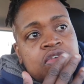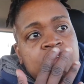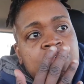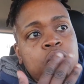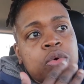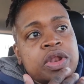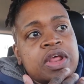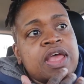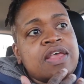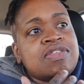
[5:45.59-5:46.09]
Because
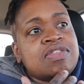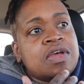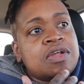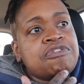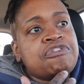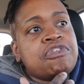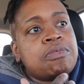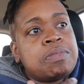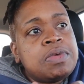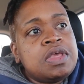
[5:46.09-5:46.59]
what it has
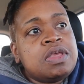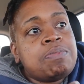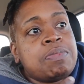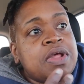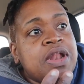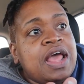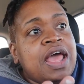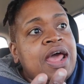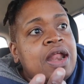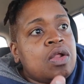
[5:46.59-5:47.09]
done for me,
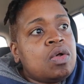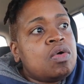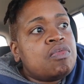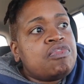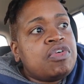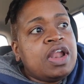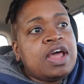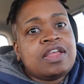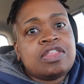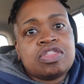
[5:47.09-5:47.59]
being I had it on
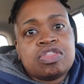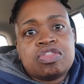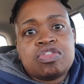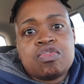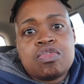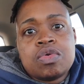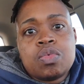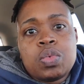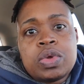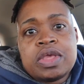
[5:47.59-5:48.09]
for like
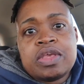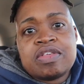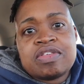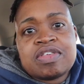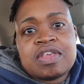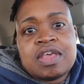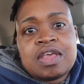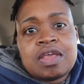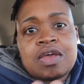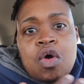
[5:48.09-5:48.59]
3
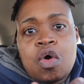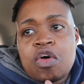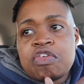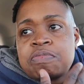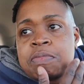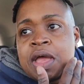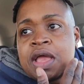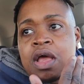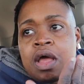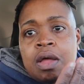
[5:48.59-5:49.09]
weeks, it
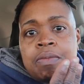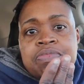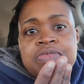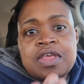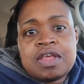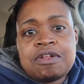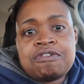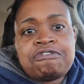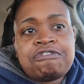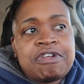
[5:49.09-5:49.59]
caused my gum
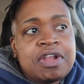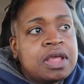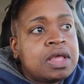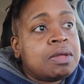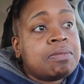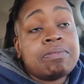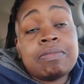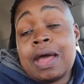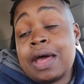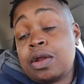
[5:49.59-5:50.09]
to
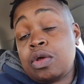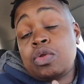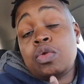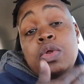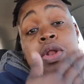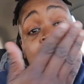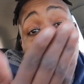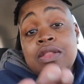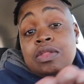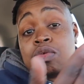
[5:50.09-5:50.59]
inflame. I don't
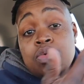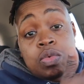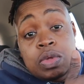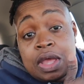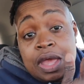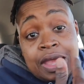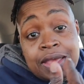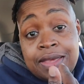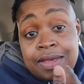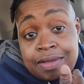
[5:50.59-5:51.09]
know that,
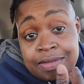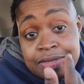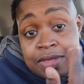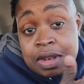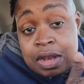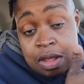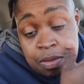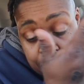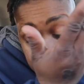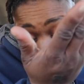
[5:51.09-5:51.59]
I can't
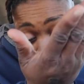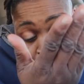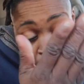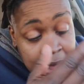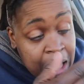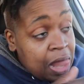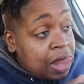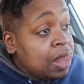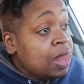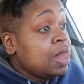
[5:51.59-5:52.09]
see that, blah,
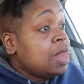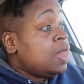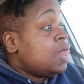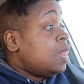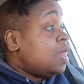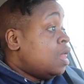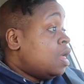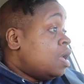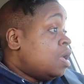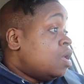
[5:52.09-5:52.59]
blah.
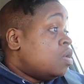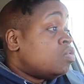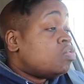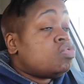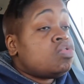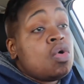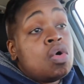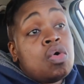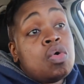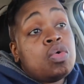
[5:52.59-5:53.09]

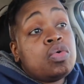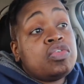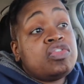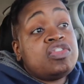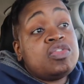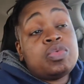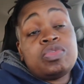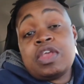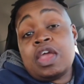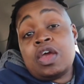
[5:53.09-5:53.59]
So
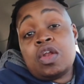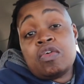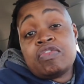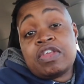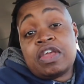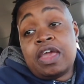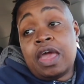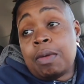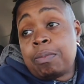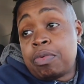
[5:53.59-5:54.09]
she was taking off
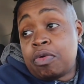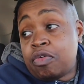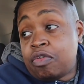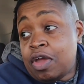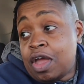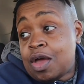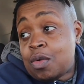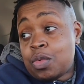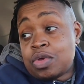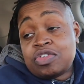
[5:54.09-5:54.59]
the cap and
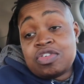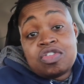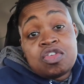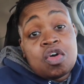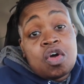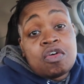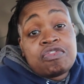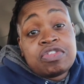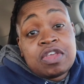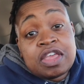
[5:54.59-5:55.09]
crown. When she
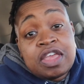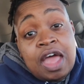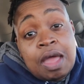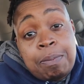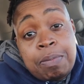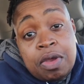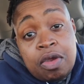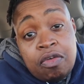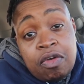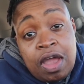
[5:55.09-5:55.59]
took off the
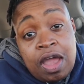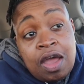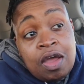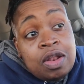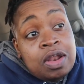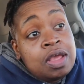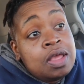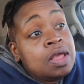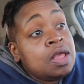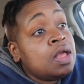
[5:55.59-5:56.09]
cap and
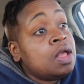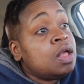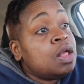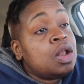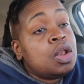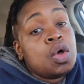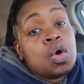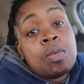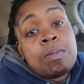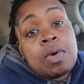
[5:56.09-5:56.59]
crown,
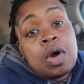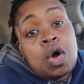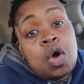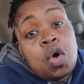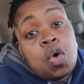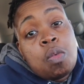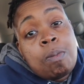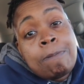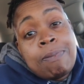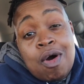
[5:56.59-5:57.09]
lo and
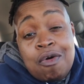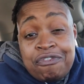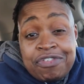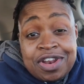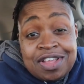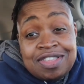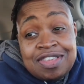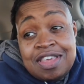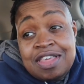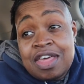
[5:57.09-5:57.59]
behold, both
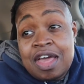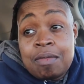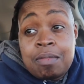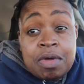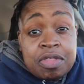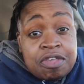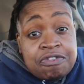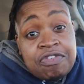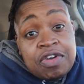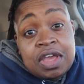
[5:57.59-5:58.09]
of the teeth have
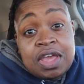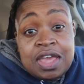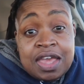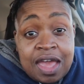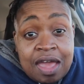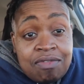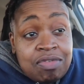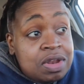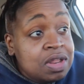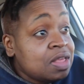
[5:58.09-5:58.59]
motherfucking
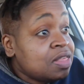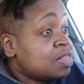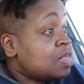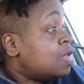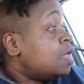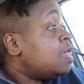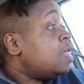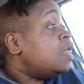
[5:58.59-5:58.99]
cavities.